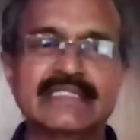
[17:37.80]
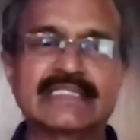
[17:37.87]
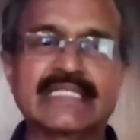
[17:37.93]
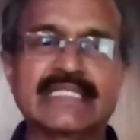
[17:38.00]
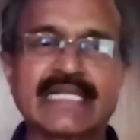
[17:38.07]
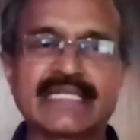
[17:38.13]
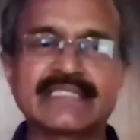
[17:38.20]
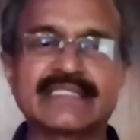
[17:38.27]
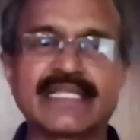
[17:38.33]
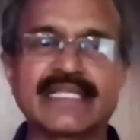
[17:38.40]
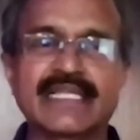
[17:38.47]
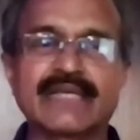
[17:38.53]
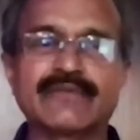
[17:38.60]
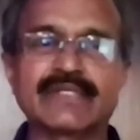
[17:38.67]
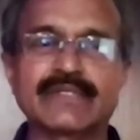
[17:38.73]
that is the
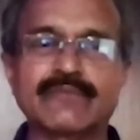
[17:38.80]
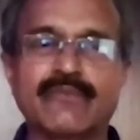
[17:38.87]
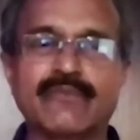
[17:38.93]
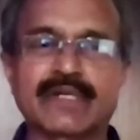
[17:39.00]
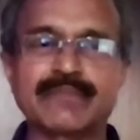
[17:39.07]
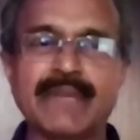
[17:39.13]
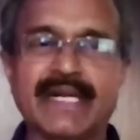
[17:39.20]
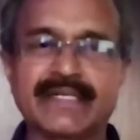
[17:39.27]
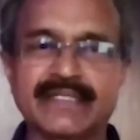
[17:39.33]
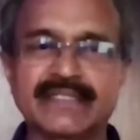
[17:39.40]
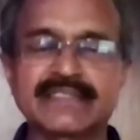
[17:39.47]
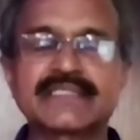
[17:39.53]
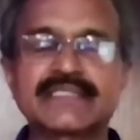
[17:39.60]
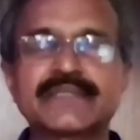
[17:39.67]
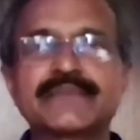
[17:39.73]
area what
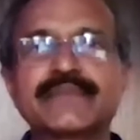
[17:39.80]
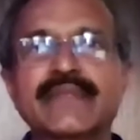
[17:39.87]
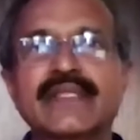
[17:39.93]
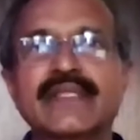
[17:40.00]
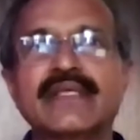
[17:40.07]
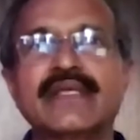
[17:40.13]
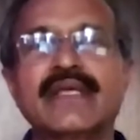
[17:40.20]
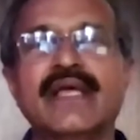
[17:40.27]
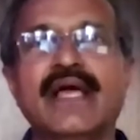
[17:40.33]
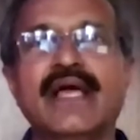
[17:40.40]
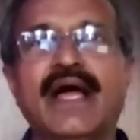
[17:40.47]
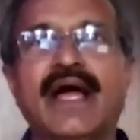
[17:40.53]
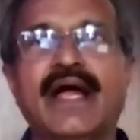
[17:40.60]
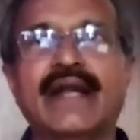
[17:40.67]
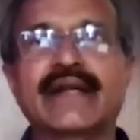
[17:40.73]
matters.
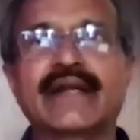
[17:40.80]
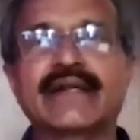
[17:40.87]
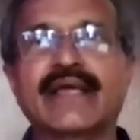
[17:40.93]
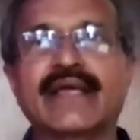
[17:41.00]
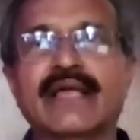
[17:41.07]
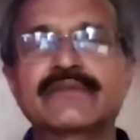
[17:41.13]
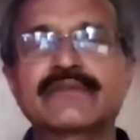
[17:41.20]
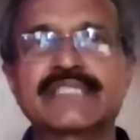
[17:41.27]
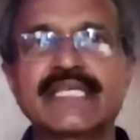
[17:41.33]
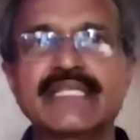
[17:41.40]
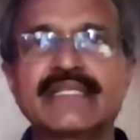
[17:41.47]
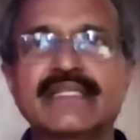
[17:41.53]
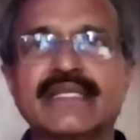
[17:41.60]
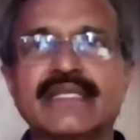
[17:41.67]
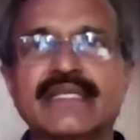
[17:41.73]
And I have
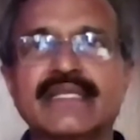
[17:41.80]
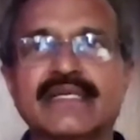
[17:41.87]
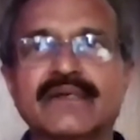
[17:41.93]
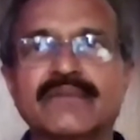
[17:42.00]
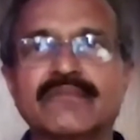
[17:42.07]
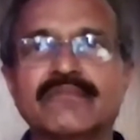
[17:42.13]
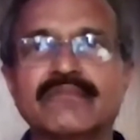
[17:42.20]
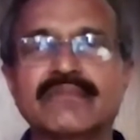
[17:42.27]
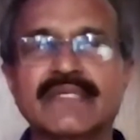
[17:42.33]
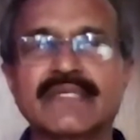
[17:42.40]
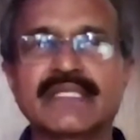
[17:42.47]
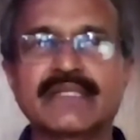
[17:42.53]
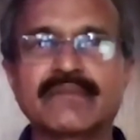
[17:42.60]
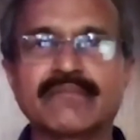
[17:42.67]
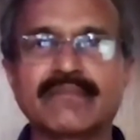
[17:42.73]
seen
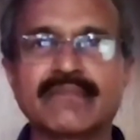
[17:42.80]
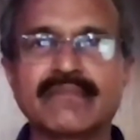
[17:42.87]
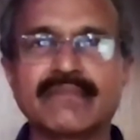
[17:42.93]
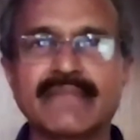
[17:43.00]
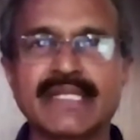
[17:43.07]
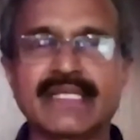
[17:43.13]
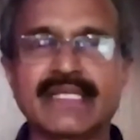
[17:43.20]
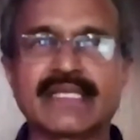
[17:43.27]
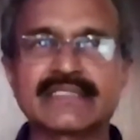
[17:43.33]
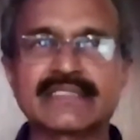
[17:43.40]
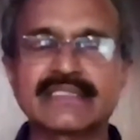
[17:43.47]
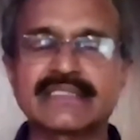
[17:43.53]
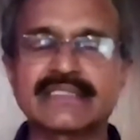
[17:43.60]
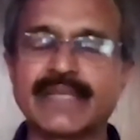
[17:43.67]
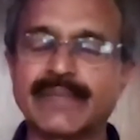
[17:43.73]
in many cases
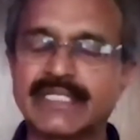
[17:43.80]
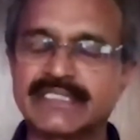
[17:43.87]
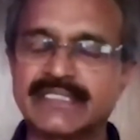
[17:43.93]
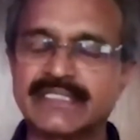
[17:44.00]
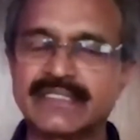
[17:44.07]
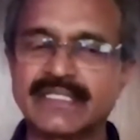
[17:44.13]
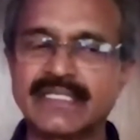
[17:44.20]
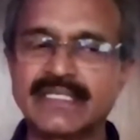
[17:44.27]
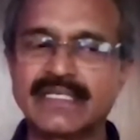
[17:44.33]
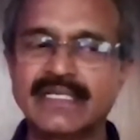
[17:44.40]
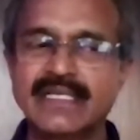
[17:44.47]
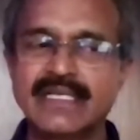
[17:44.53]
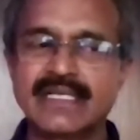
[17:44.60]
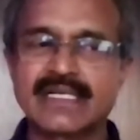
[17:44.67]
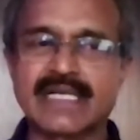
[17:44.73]
they mention the
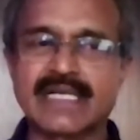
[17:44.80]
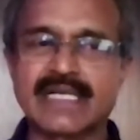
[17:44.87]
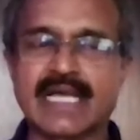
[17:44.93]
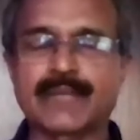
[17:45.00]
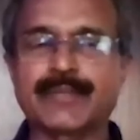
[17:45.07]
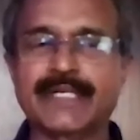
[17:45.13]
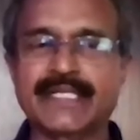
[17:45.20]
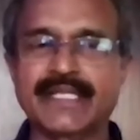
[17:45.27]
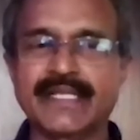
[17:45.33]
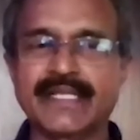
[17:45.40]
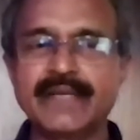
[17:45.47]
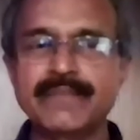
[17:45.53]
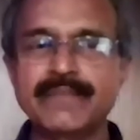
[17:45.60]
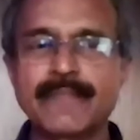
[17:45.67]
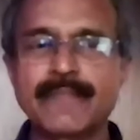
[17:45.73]
carpet area,
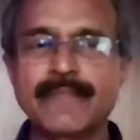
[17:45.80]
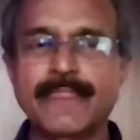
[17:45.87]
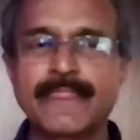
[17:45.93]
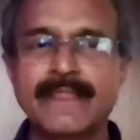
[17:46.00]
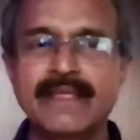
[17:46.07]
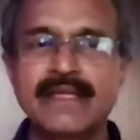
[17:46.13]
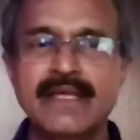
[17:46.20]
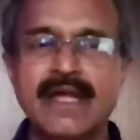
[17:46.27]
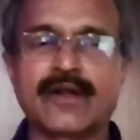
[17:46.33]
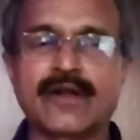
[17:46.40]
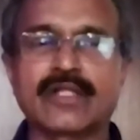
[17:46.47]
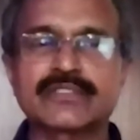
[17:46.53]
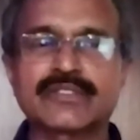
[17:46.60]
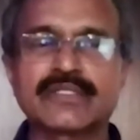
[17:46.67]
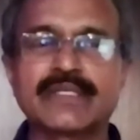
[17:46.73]
and also
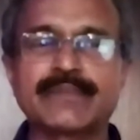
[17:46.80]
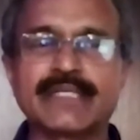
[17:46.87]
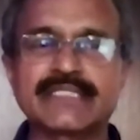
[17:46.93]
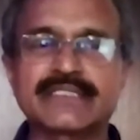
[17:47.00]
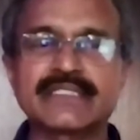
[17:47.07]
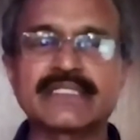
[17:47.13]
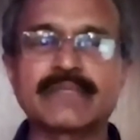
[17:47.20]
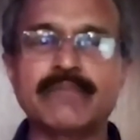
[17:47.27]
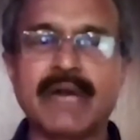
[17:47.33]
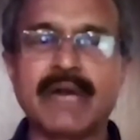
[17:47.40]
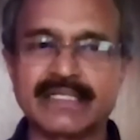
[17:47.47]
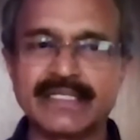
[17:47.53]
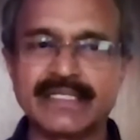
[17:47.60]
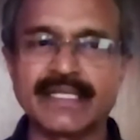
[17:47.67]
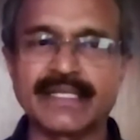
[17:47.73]
they mention the
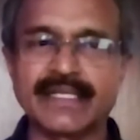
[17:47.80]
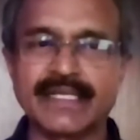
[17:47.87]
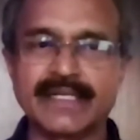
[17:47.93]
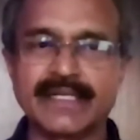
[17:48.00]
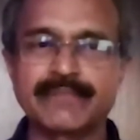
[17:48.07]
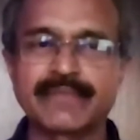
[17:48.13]
balcony area.